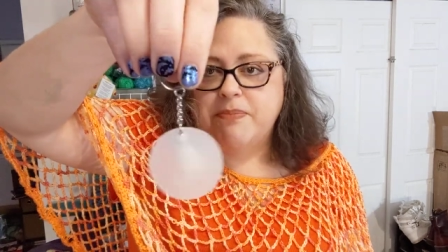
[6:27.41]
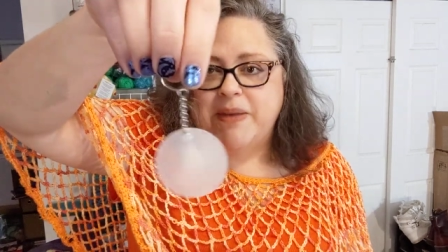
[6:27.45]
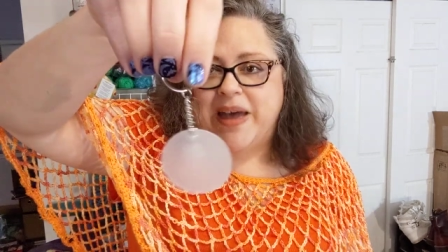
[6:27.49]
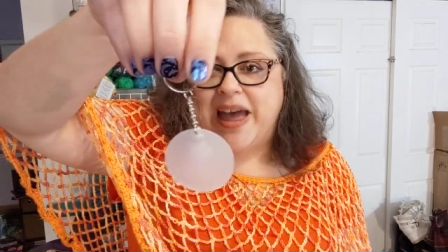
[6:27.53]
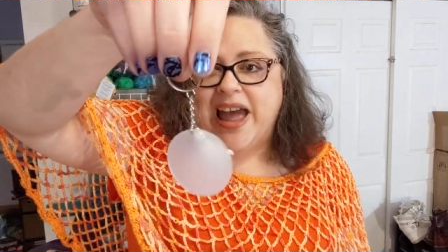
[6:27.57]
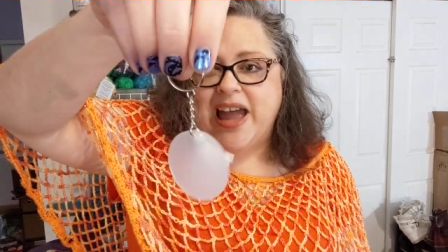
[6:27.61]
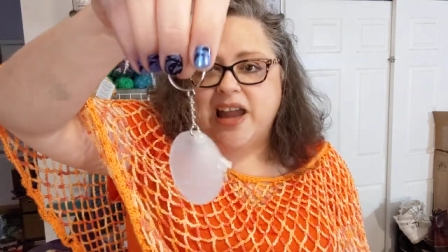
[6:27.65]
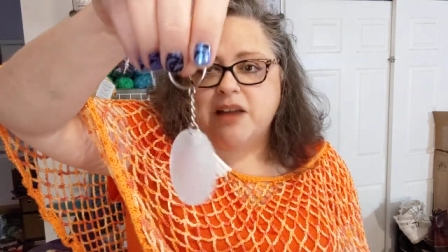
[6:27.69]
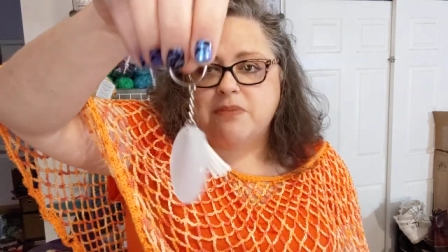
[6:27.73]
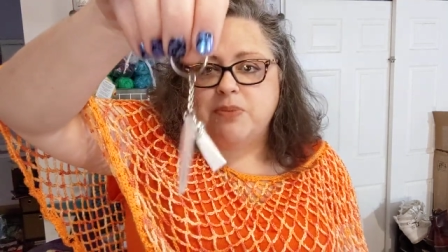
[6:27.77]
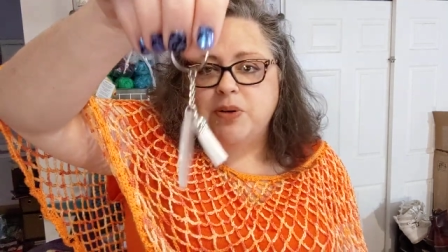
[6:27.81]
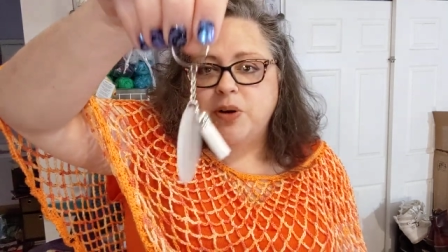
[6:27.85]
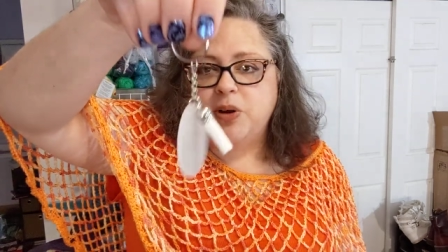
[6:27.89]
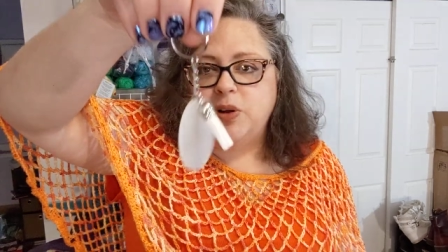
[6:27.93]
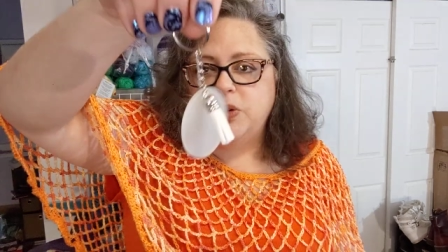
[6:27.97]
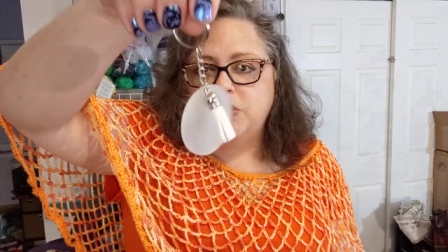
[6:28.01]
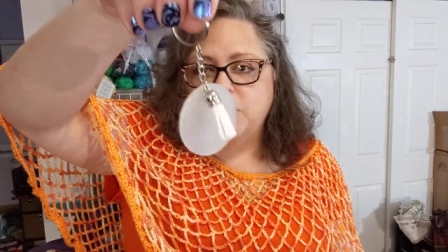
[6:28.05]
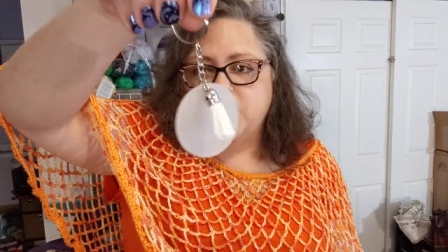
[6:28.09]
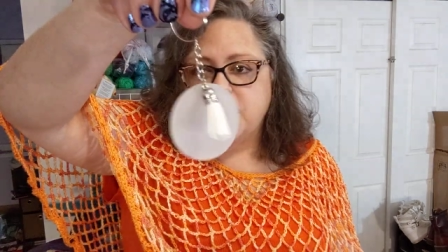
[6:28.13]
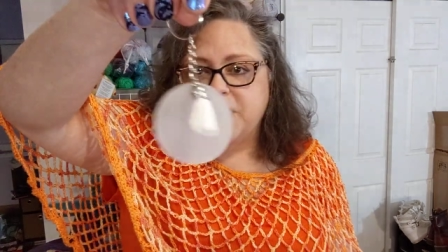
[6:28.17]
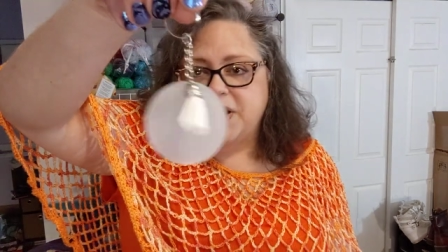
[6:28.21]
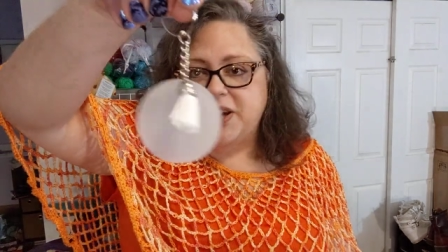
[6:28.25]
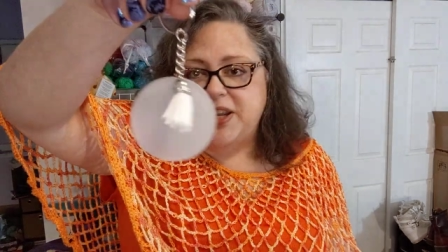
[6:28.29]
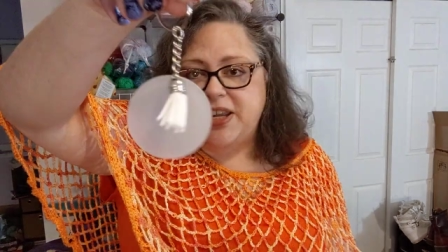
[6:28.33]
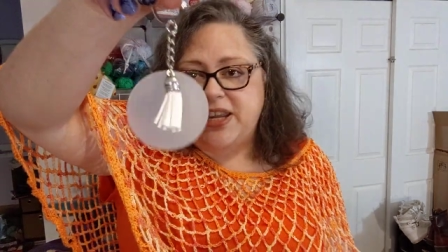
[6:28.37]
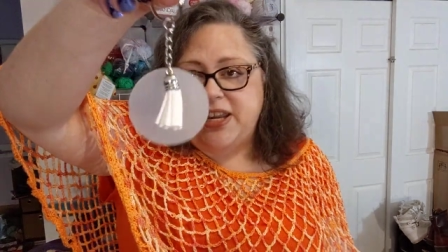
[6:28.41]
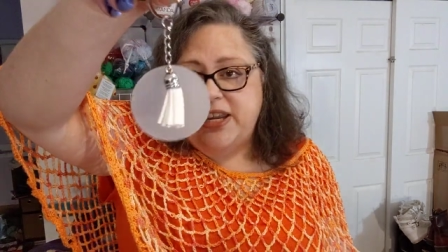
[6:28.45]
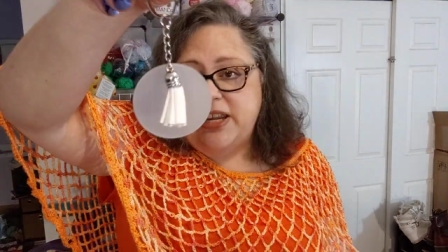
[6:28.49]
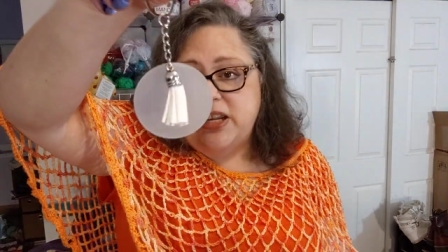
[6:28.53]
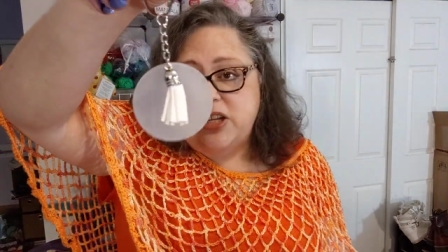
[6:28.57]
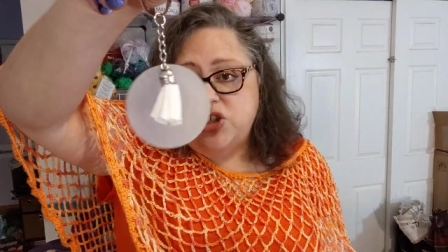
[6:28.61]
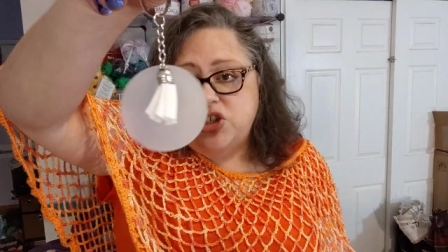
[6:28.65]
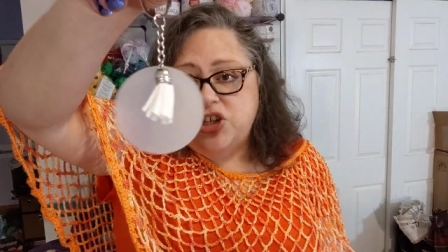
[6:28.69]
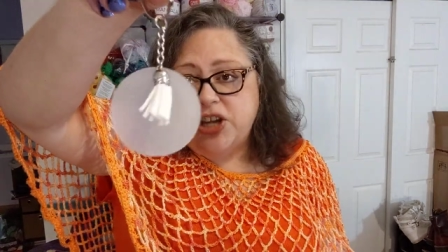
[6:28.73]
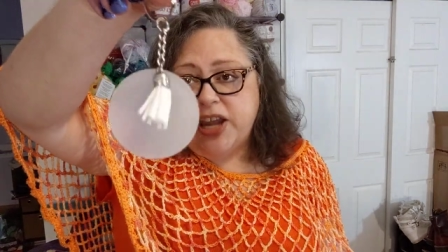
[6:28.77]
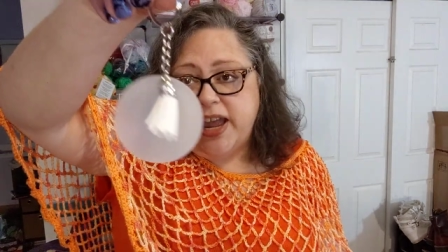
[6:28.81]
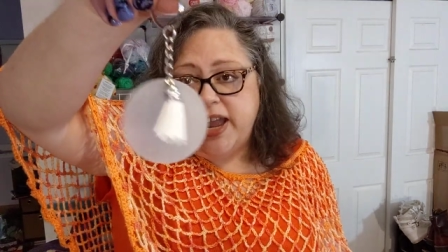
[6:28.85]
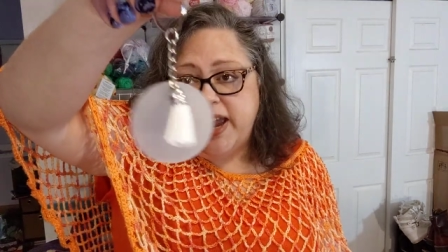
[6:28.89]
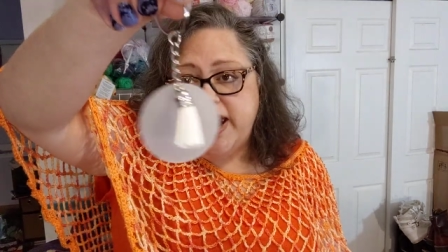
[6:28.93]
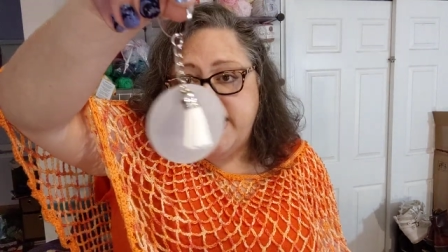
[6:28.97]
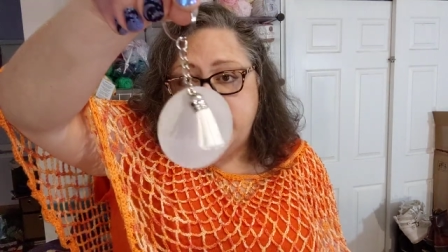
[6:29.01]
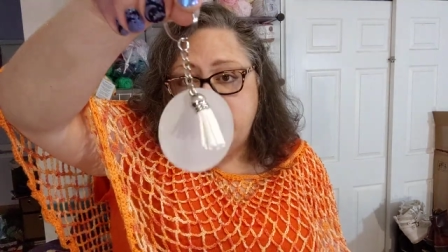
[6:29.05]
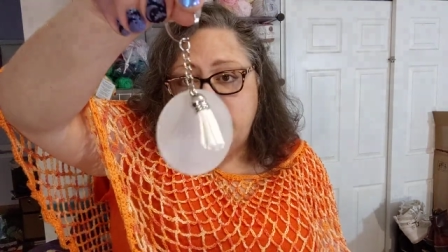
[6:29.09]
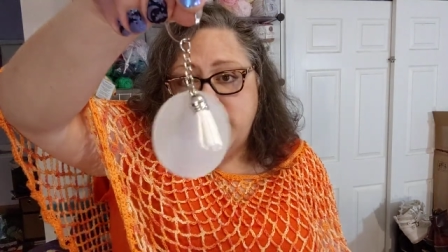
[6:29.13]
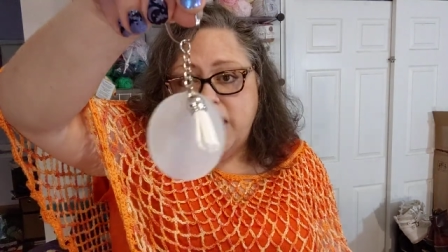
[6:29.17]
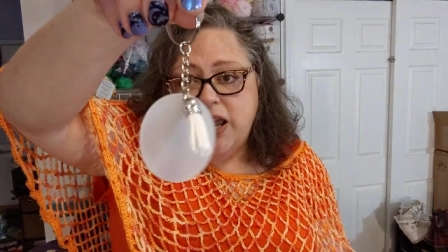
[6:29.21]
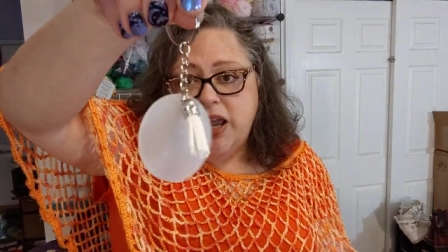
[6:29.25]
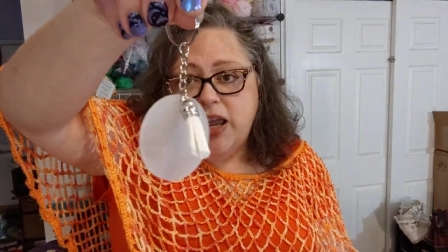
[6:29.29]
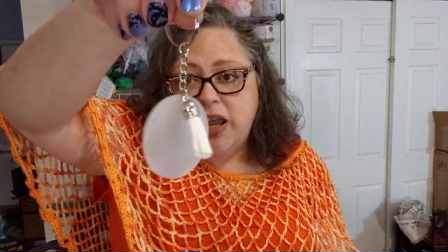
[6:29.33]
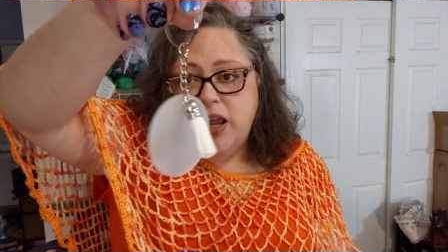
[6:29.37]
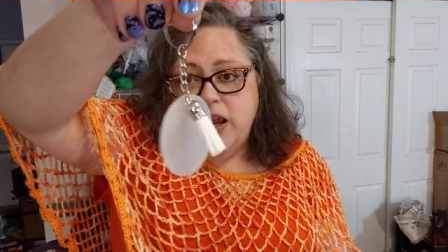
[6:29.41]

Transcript: bag pull or keychain.